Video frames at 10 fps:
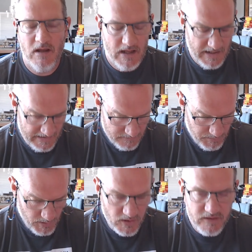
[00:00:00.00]
And
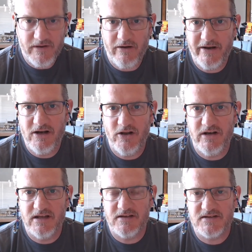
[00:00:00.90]
part of our
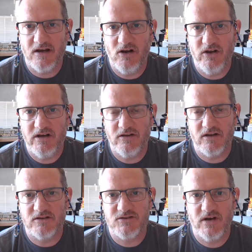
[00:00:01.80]
unlearning is unlearning the
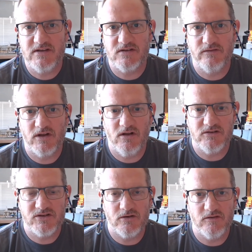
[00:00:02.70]
constraints of a
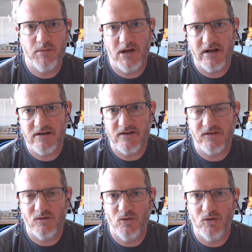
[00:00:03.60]
culture of
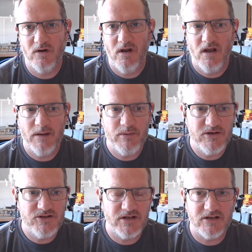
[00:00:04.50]
politeness or
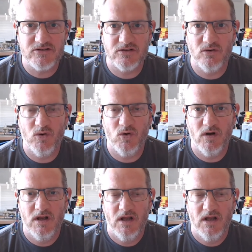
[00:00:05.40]
appreciation, or